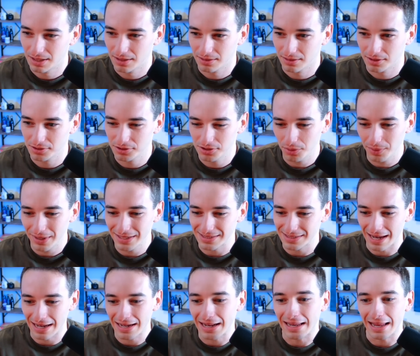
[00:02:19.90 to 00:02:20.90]
There's no way it's
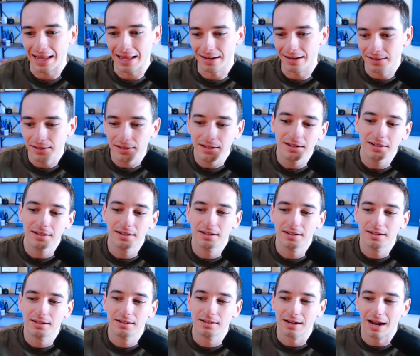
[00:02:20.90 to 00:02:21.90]
NaN.
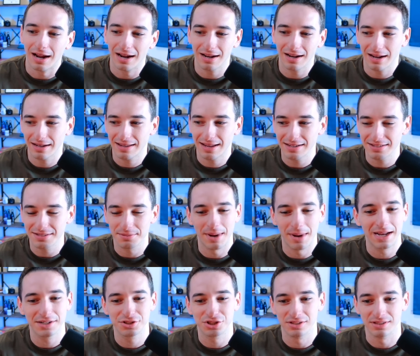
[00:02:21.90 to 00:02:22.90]
I can't
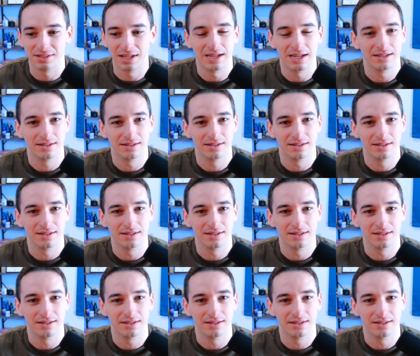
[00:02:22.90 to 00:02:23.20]
imagine